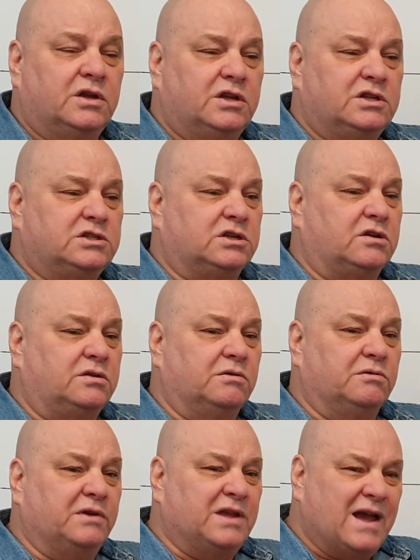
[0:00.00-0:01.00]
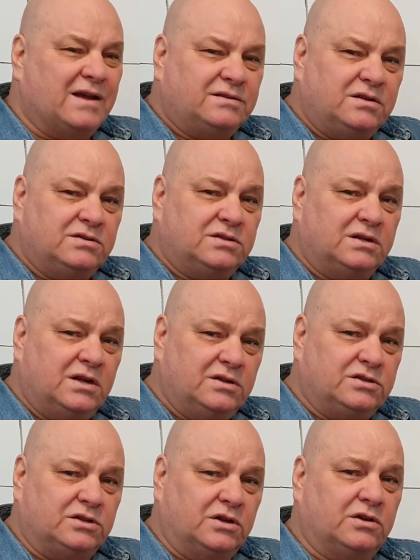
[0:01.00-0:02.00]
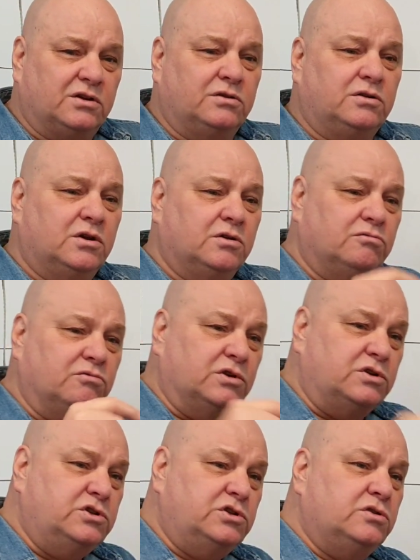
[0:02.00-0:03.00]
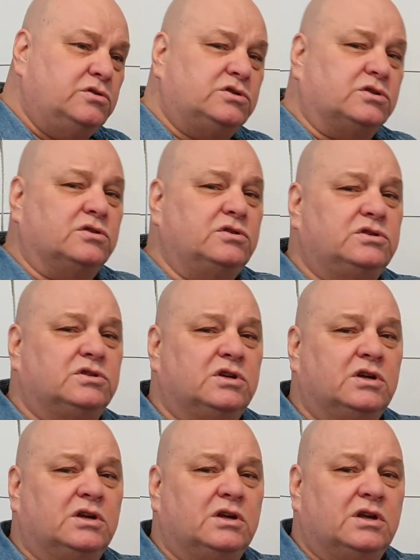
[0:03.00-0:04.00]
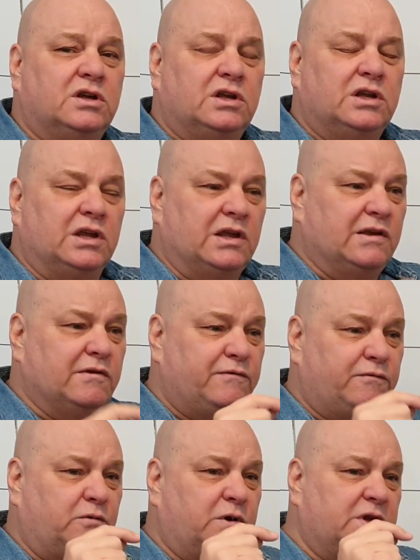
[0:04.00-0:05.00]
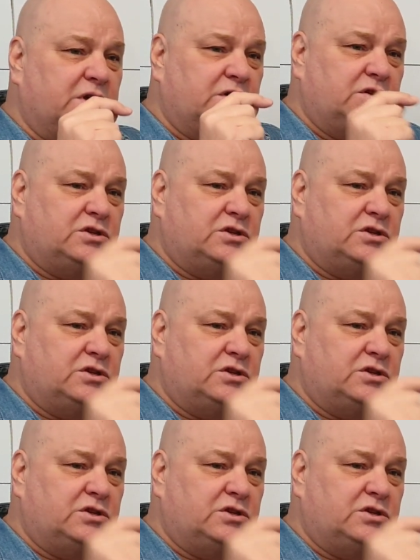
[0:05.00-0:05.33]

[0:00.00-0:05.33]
So the reactance in our circuit reduces if we